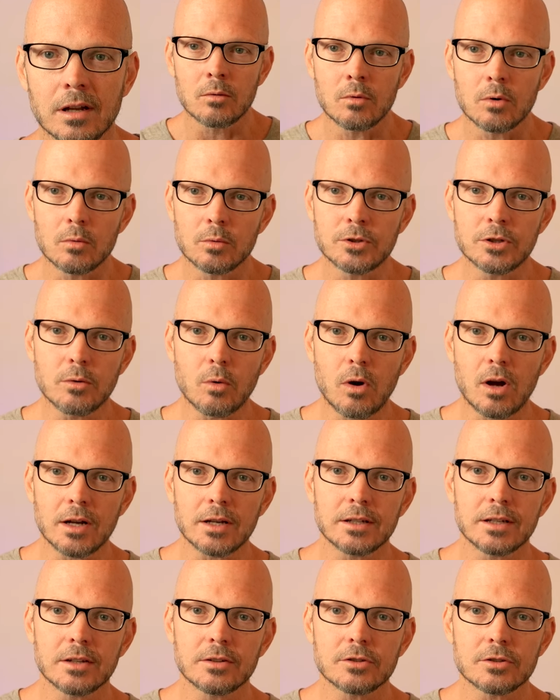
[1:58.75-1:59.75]
Well, when you're
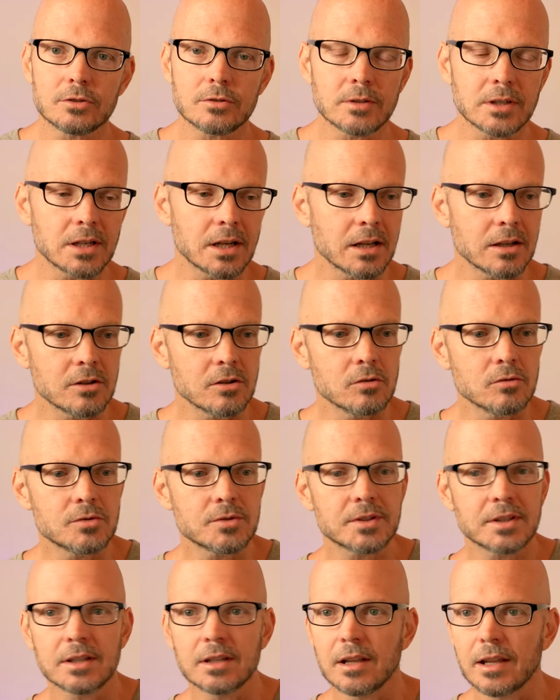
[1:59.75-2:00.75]
walking down the street and you
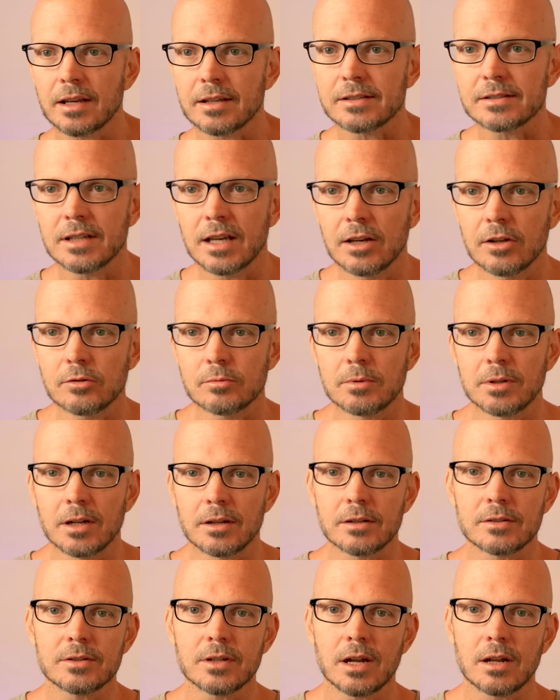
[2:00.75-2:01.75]
see like a salesman
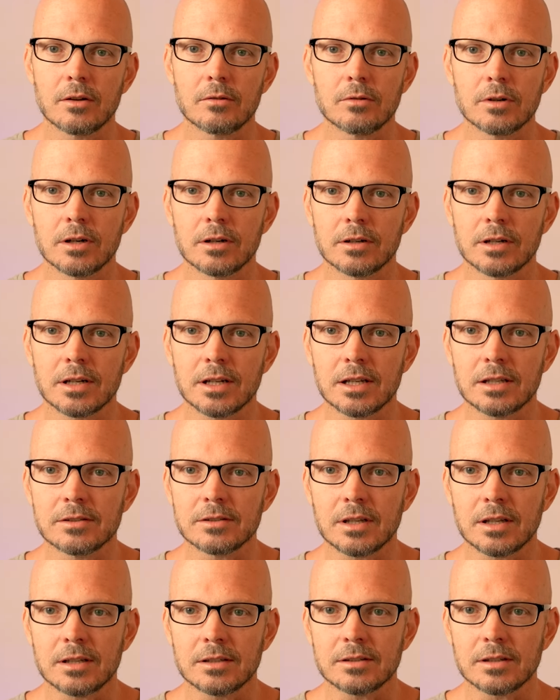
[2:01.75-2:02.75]
on the side of the road and he's,
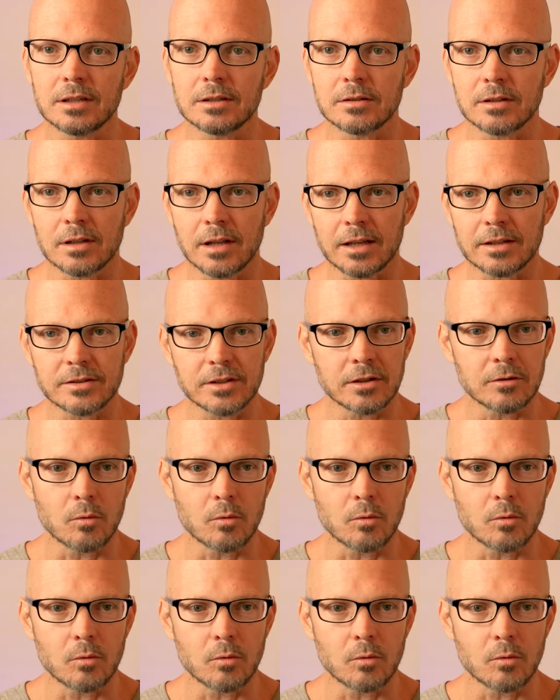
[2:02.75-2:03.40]
he's, he's like, say